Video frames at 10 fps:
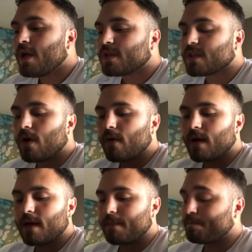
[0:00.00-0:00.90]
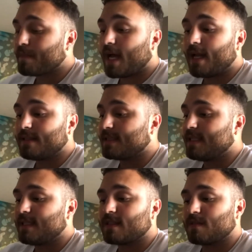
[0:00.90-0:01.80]
So honestly,
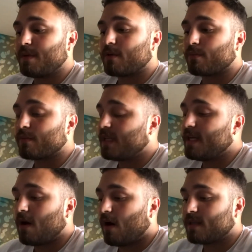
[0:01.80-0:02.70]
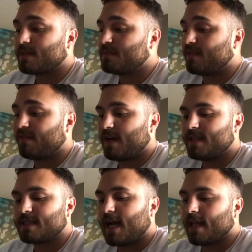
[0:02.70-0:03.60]
this has been a really awesome
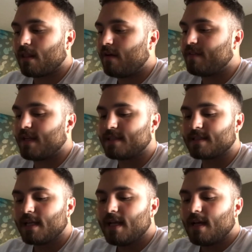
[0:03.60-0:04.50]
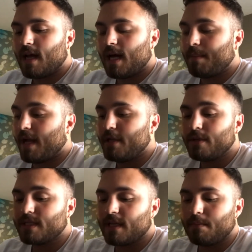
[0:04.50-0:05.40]
device. I love this. I
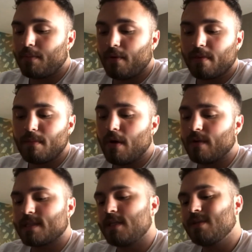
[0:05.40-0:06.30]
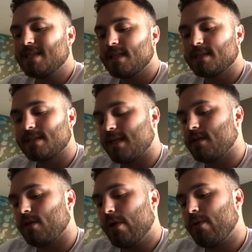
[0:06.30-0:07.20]
use it in both modes. I use it in
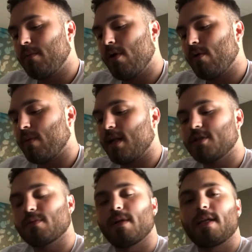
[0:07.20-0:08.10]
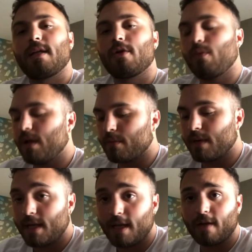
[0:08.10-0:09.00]
standalone mode when I just want to get a quick
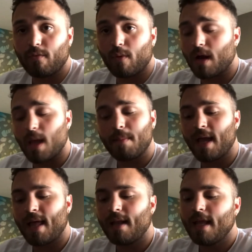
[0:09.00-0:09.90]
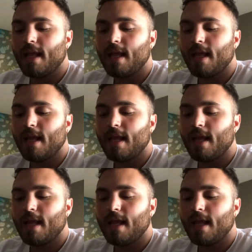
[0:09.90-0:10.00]
reading of where I'm at.